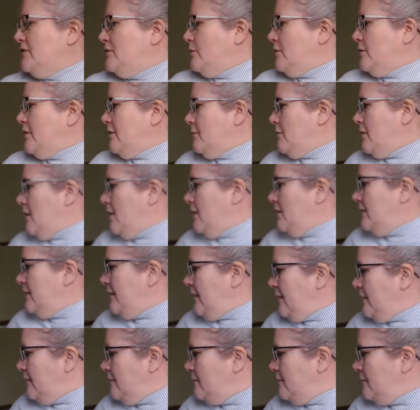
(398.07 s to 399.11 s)
what I'm calling
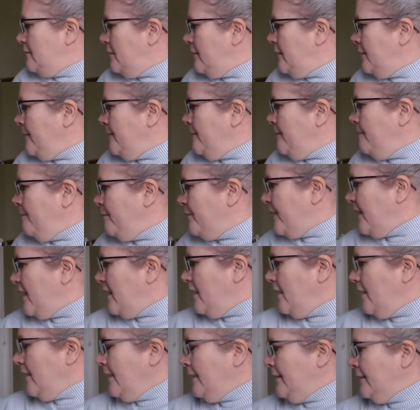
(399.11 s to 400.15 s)
it.
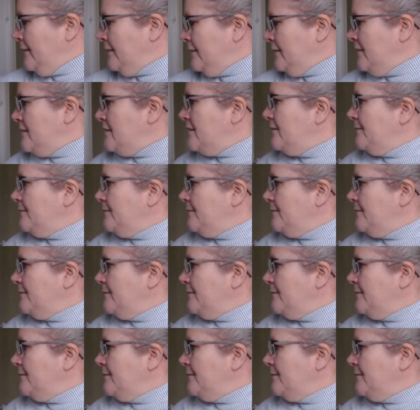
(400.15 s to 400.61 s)
And